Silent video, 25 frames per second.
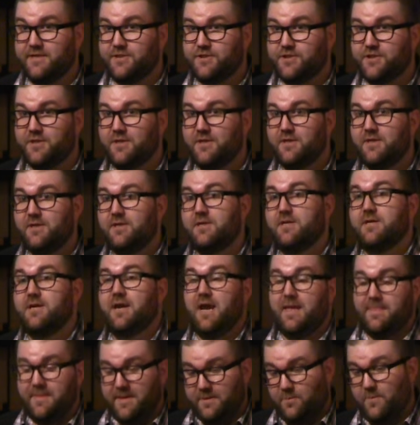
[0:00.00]
H,
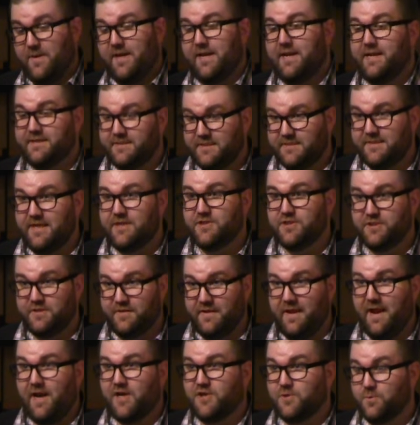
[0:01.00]
and then we can S S H into
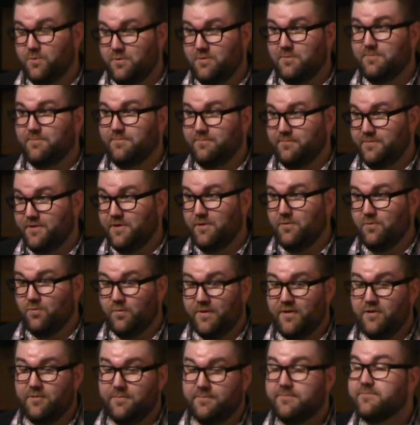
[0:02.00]
the actual, you know,
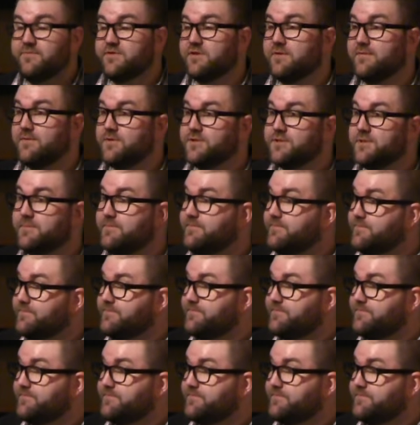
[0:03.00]
real servers.